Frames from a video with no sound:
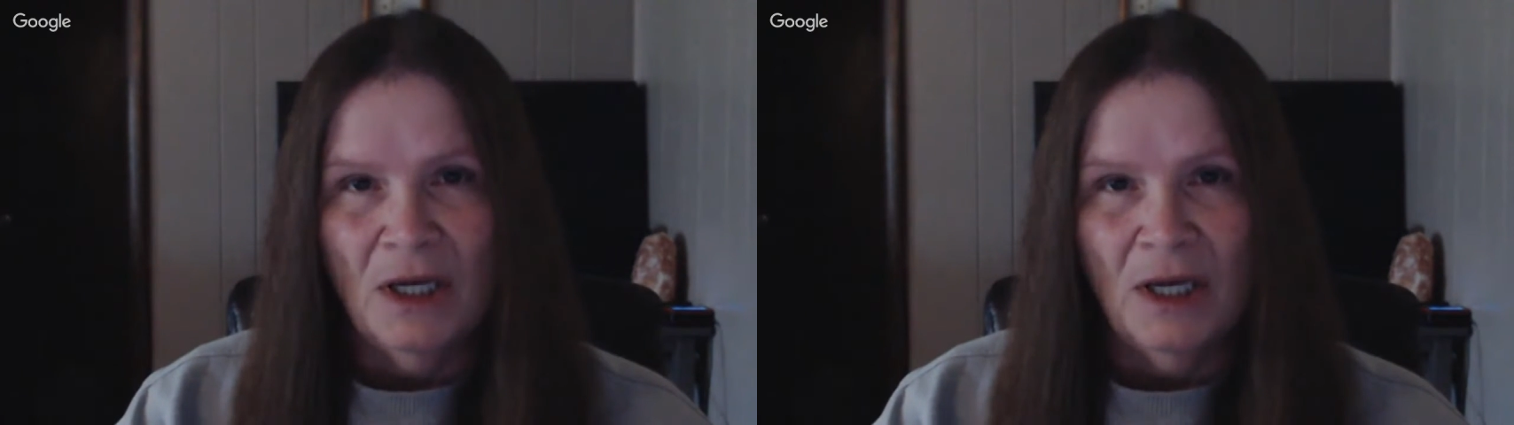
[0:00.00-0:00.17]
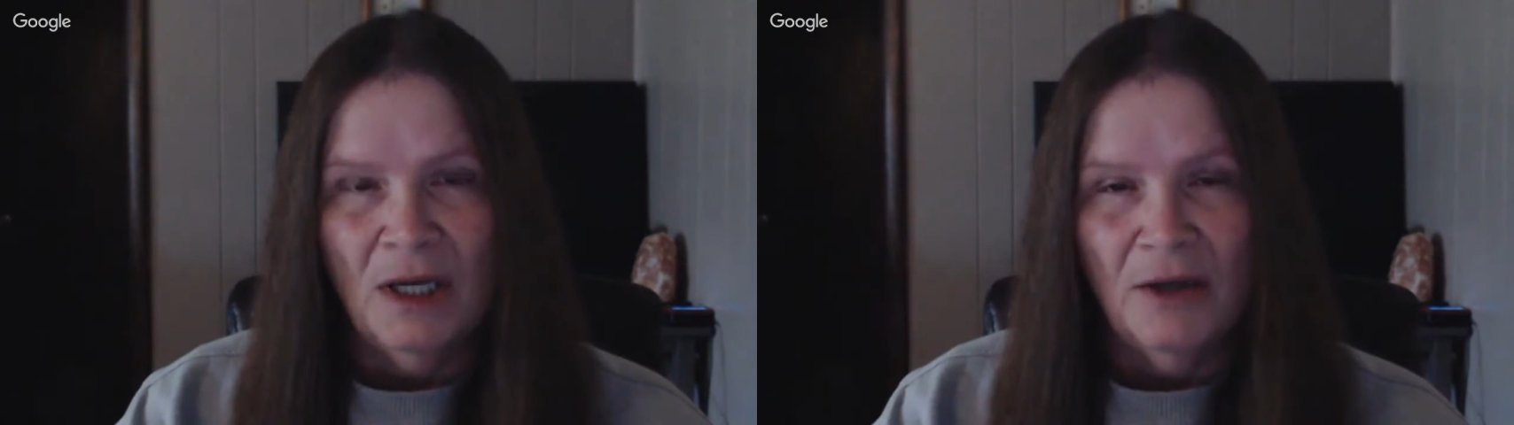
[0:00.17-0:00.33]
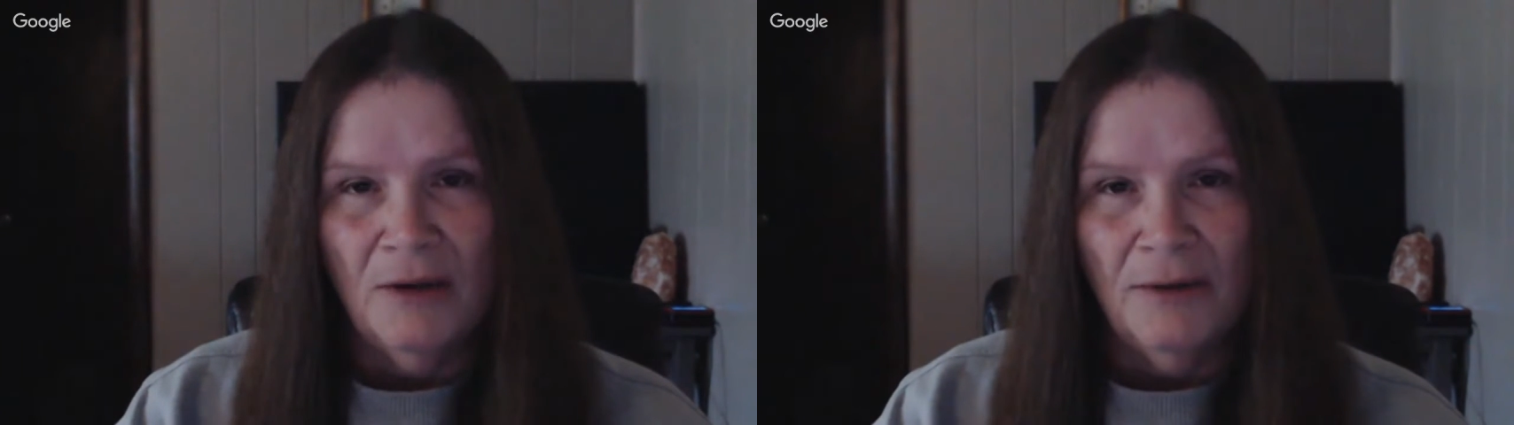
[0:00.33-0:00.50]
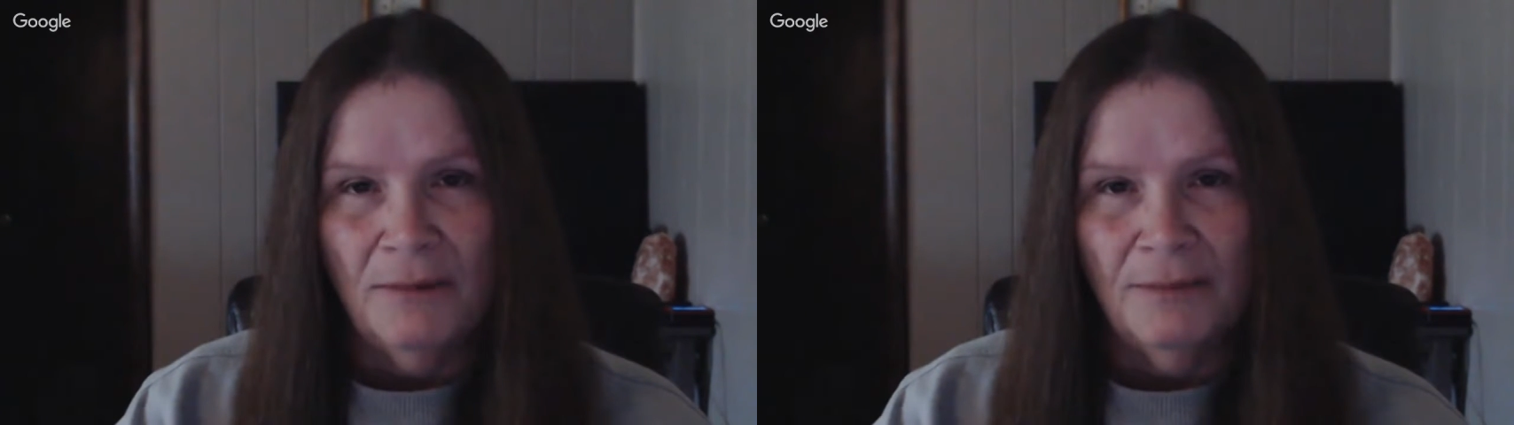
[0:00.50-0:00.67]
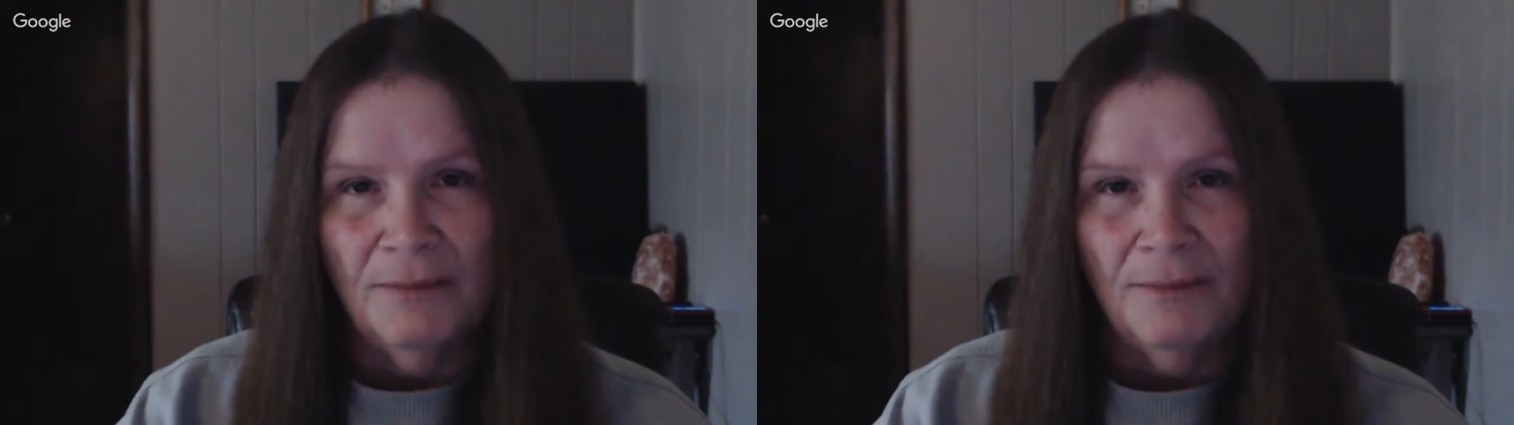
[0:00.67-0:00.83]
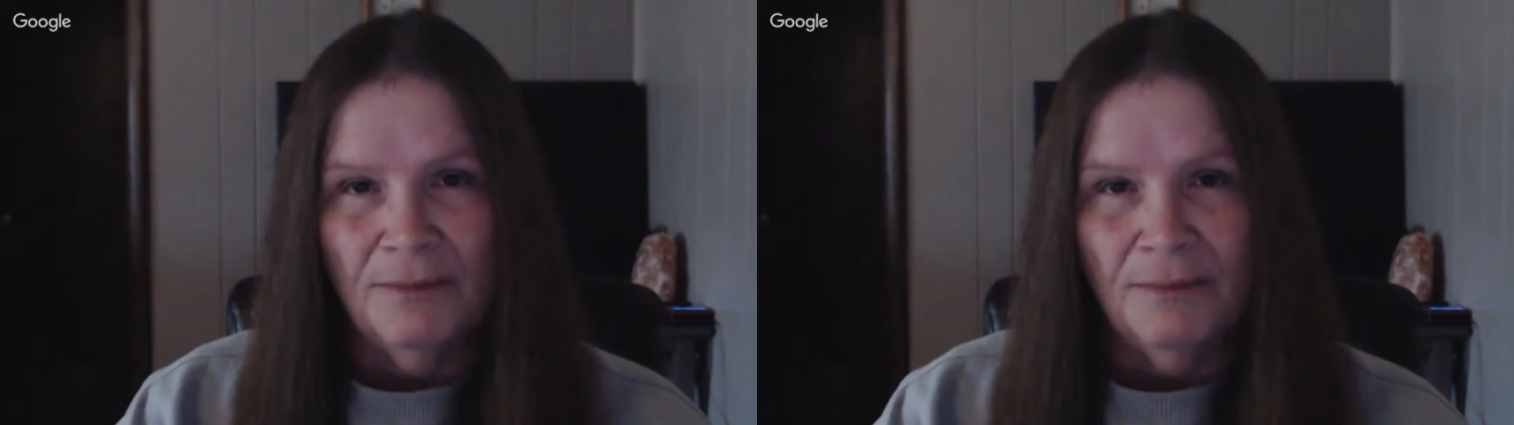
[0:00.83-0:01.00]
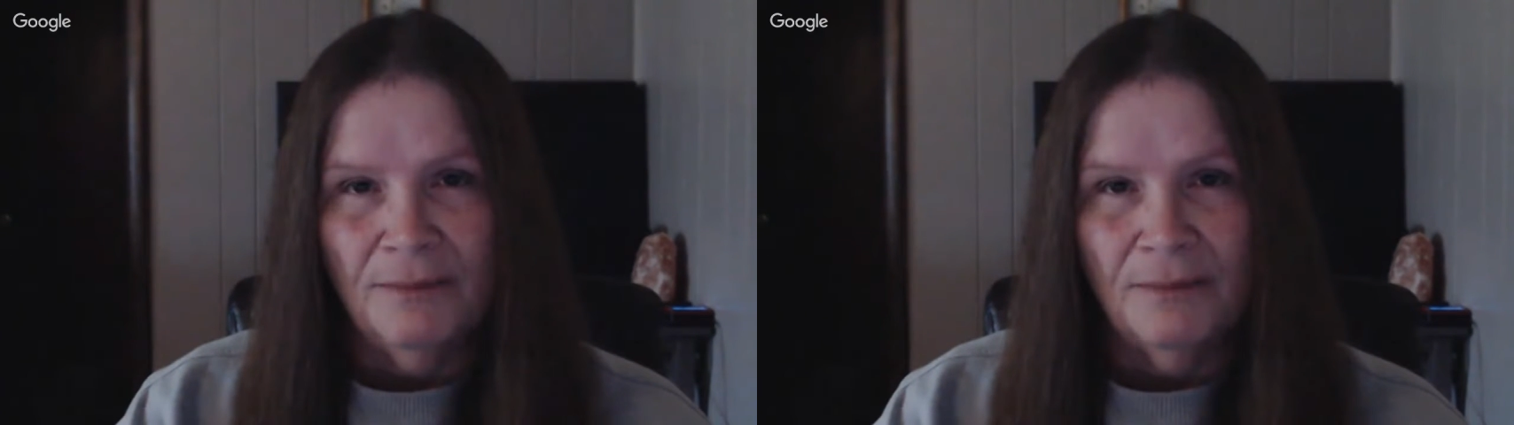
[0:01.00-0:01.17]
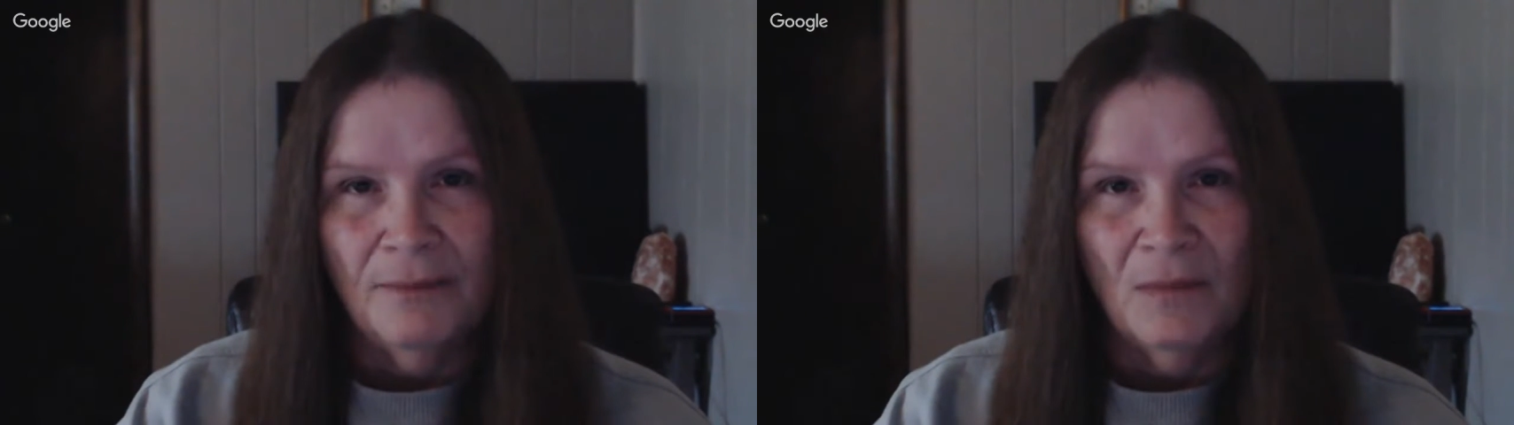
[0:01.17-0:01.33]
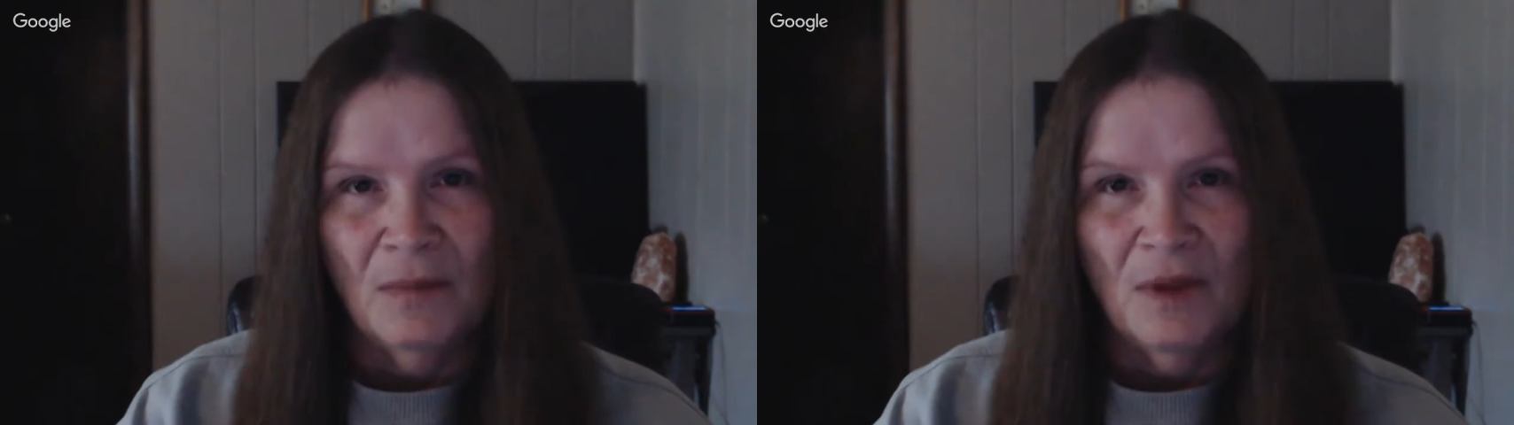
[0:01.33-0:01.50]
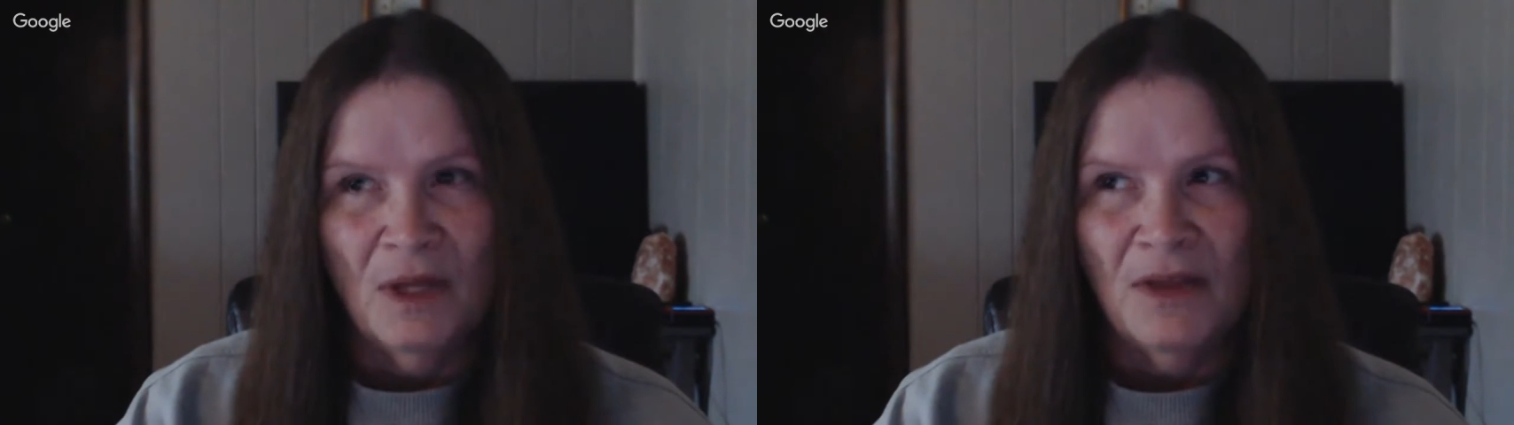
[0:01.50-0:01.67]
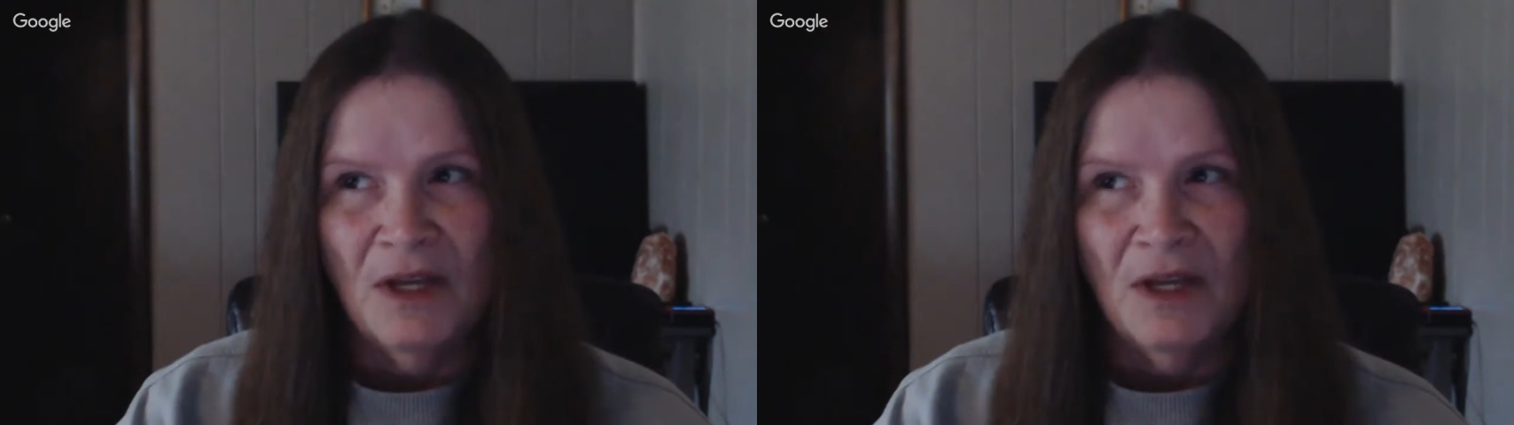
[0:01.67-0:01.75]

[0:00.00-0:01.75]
I